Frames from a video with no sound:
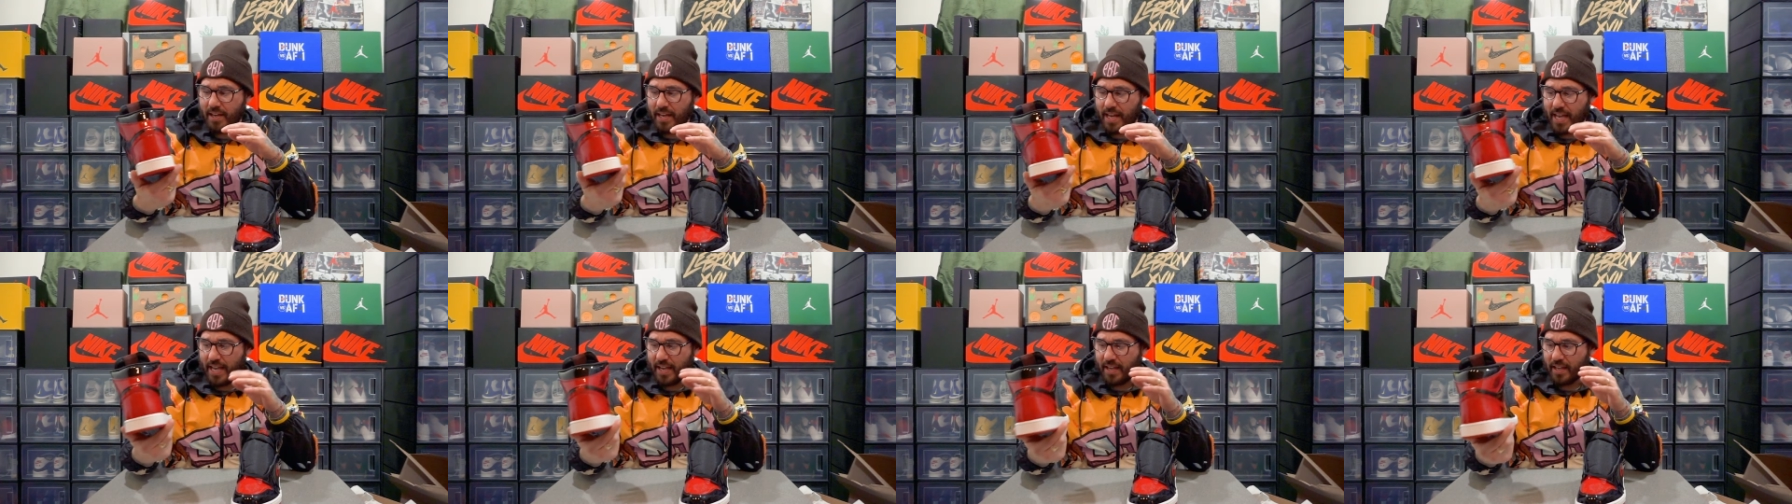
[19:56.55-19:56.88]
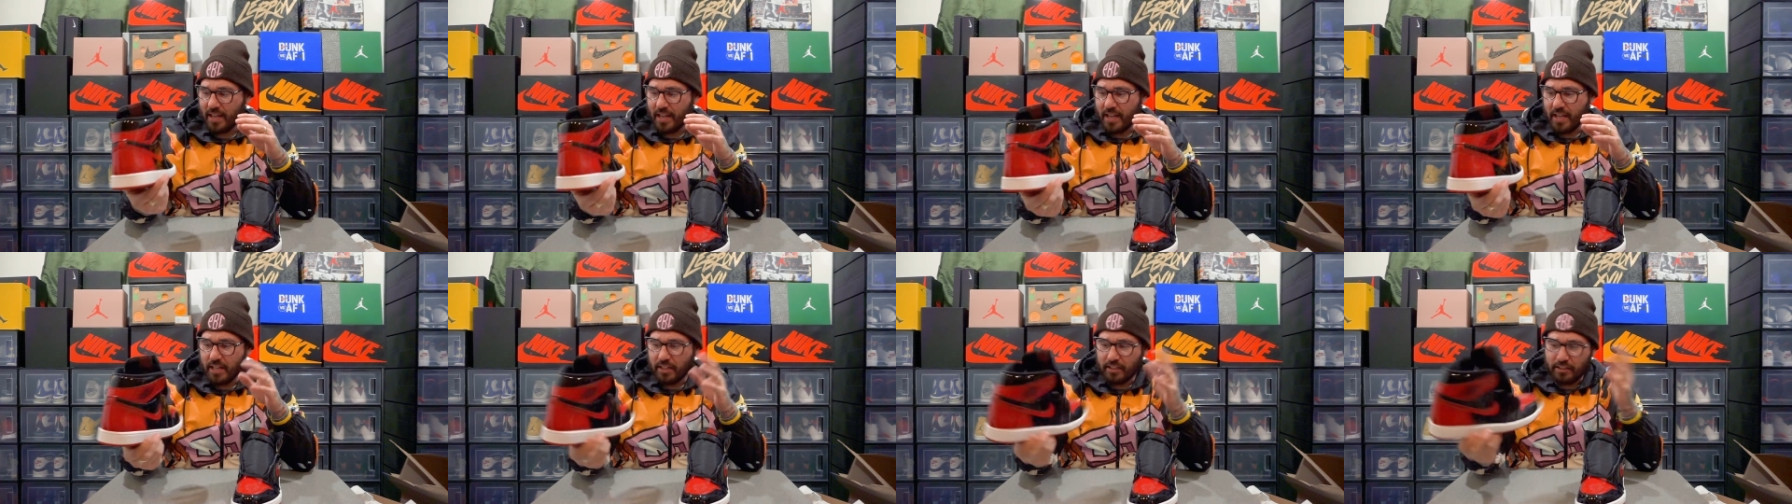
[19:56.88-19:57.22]
Like,
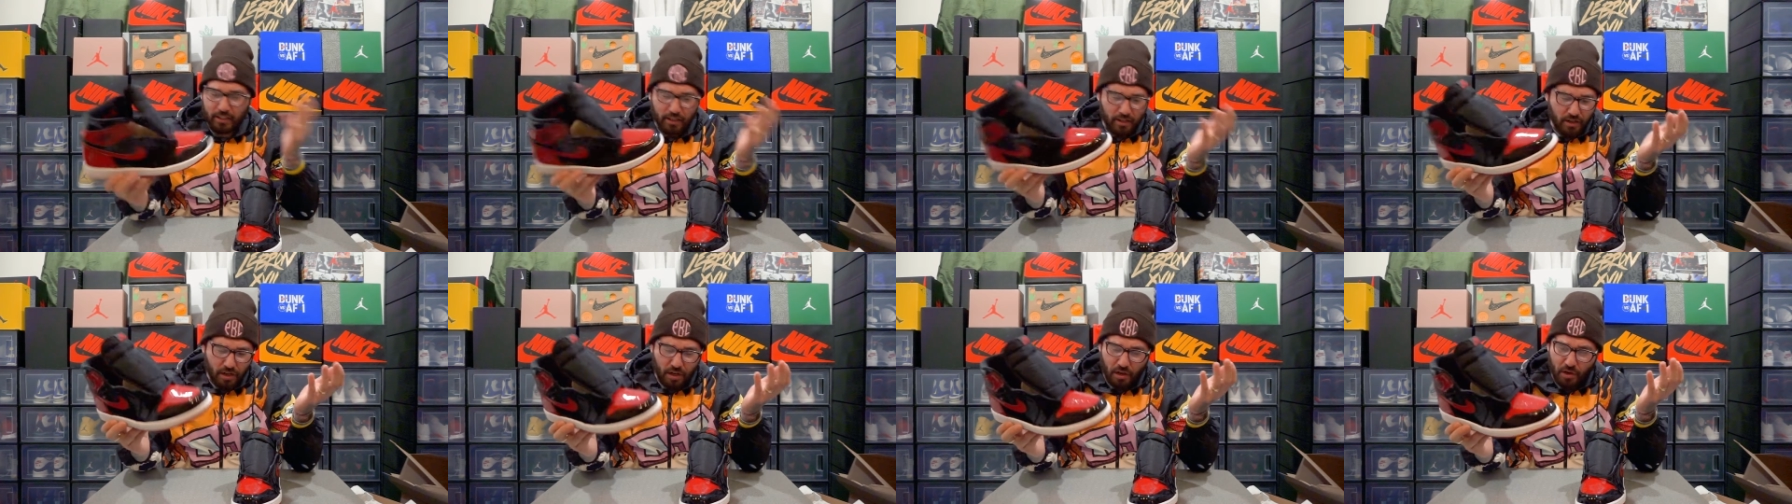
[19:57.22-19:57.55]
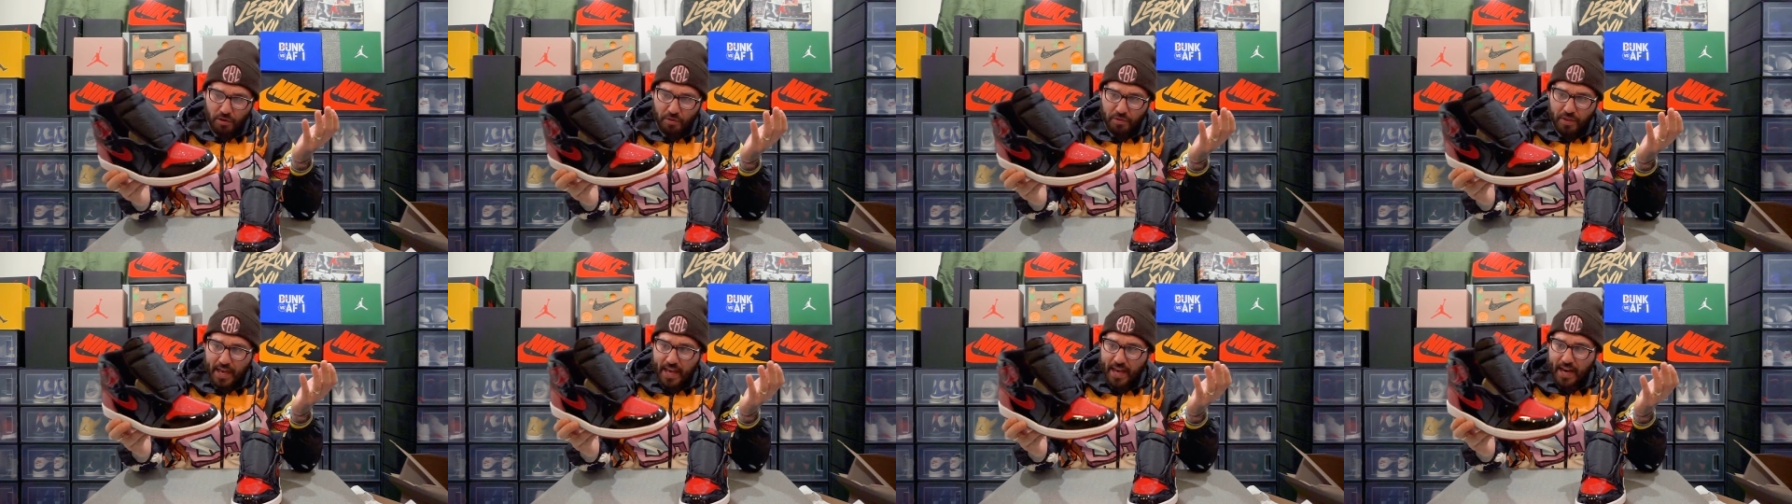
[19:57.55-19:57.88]
to know
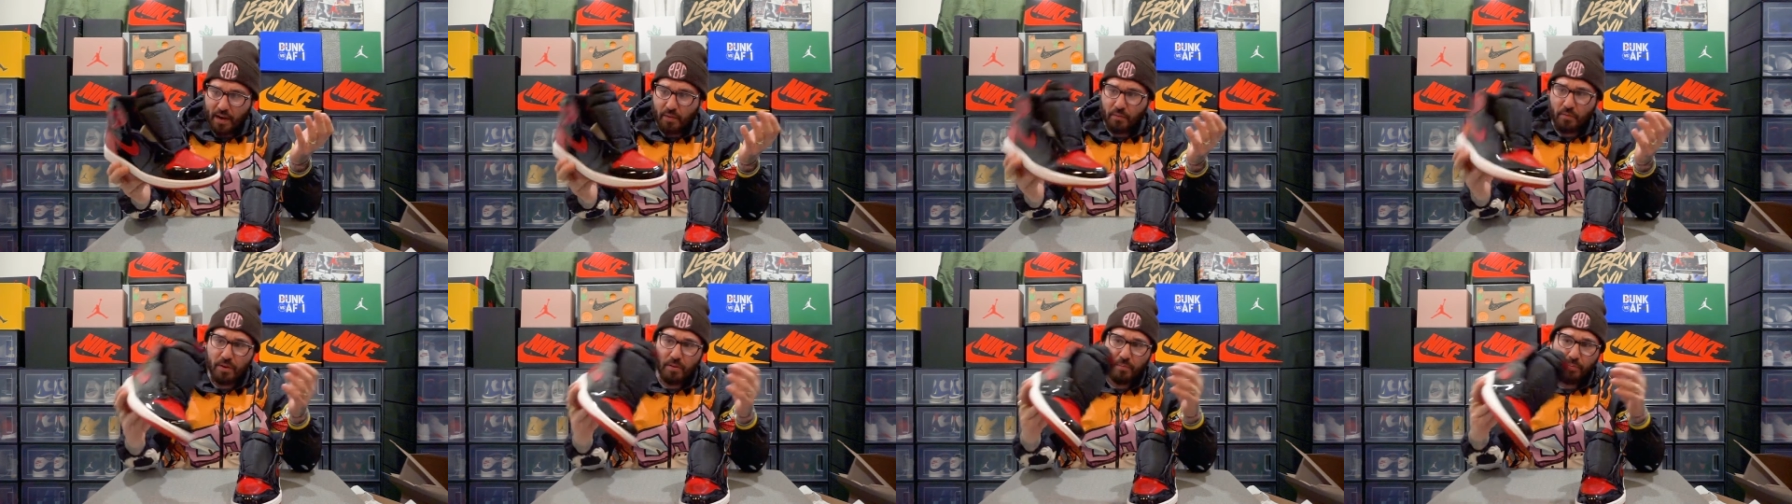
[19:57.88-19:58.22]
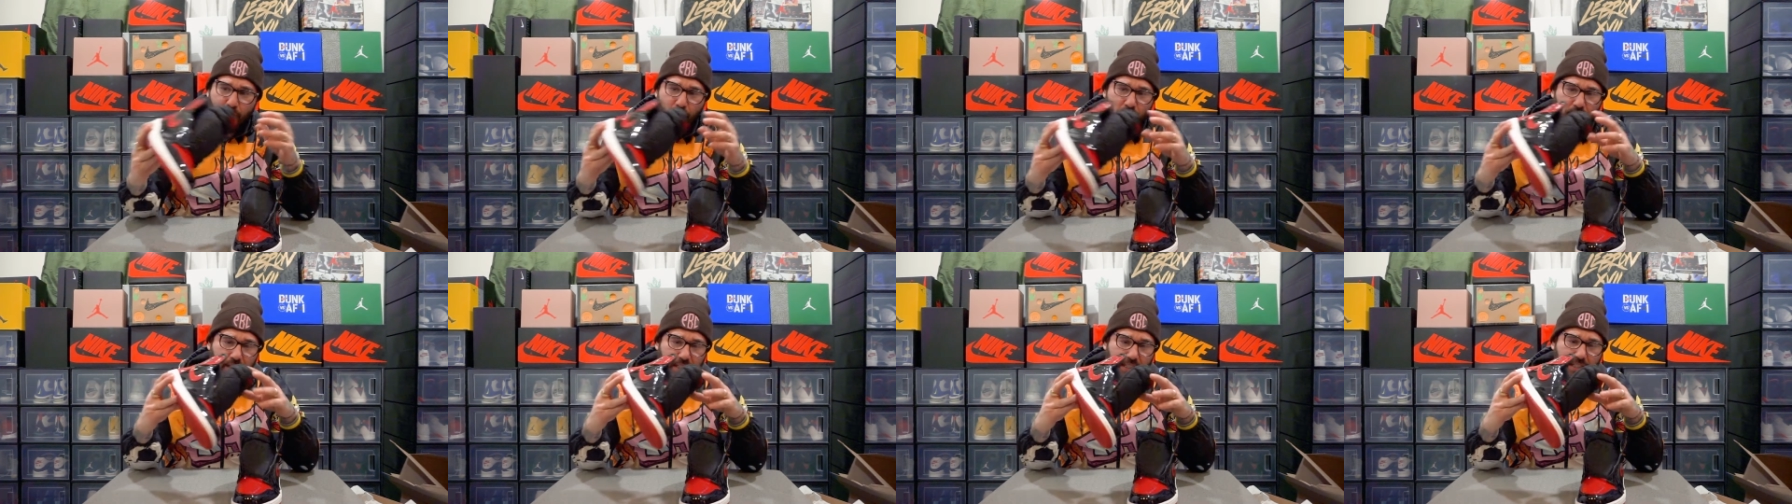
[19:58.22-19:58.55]
that at one
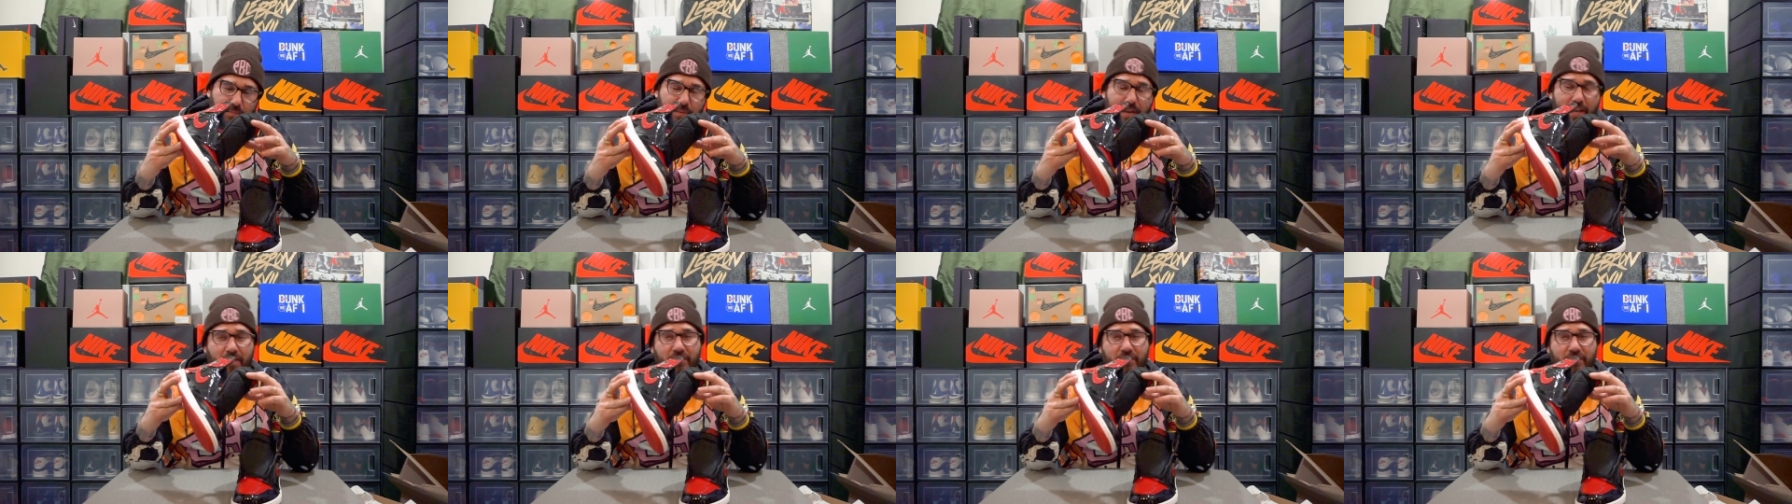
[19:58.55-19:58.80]
point these might